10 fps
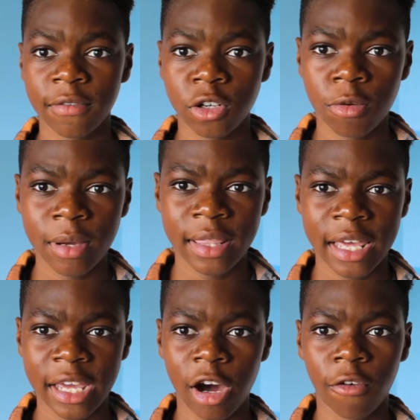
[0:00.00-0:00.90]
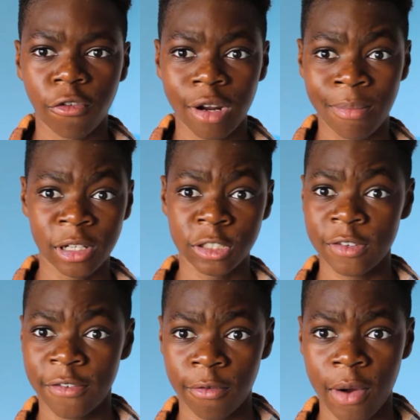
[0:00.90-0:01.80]
of Adobe, they offer a bunch of
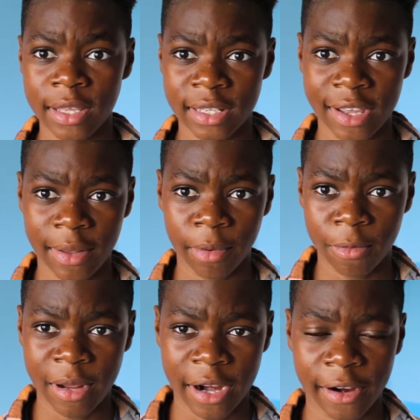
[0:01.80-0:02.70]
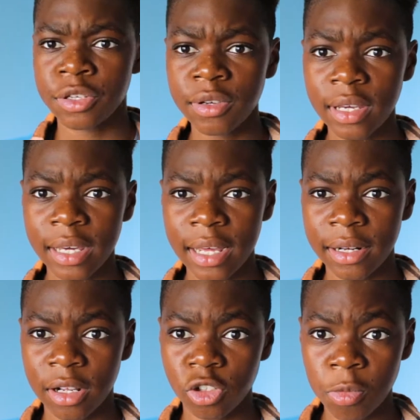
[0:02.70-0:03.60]
different ways of getting Premiere. So you can
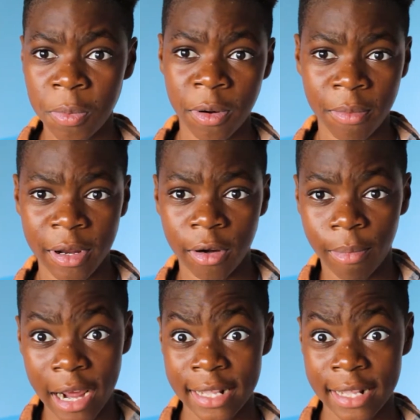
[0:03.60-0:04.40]
get Adobe Premiere by